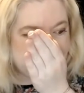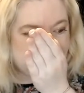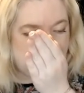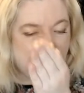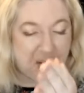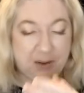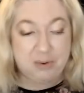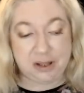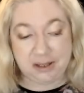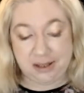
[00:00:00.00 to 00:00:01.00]
Alright,
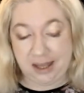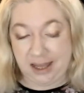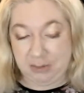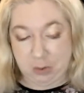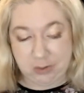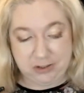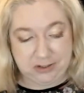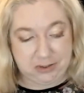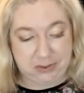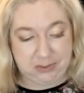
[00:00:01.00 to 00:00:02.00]
well, I am going
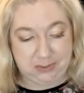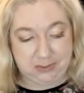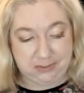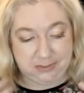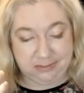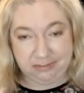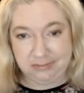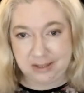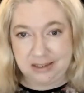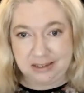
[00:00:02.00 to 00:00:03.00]
to
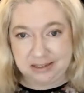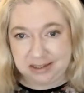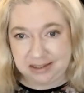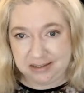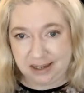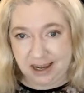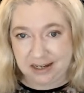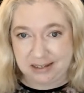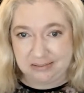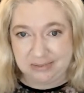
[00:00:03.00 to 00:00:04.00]
let this kind
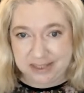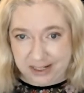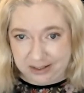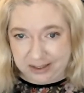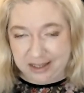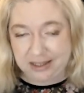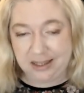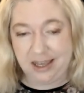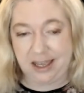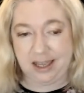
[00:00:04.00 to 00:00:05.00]
of settle in,
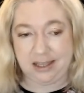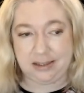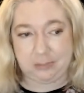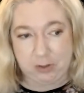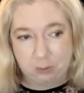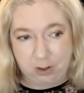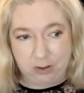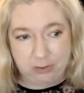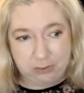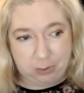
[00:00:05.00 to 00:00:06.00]
and I'm going to wear
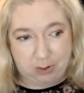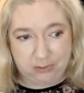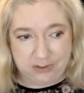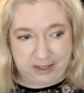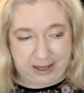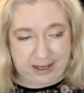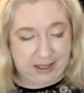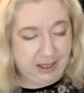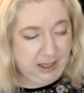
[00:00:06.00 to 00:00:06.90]
it throughout the day.